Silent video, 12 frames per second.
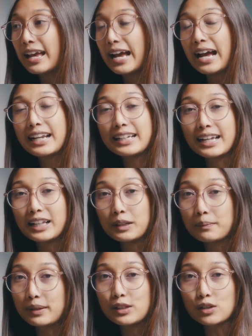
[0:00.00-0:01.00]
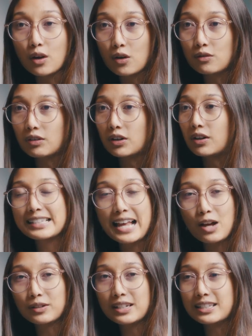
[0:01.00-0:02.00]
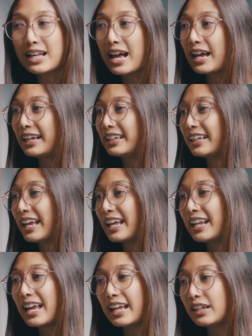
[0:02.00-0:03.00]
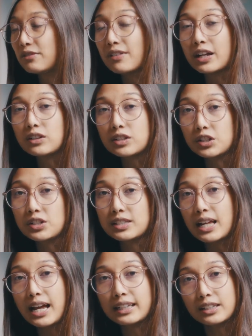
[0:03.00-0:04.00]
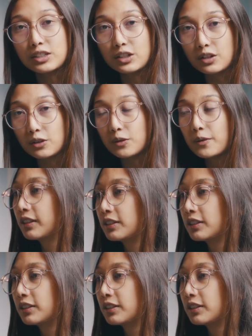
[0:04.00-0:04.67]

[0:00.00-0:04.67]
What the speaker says: adding elements over, sound design, and any final touches that I need to do.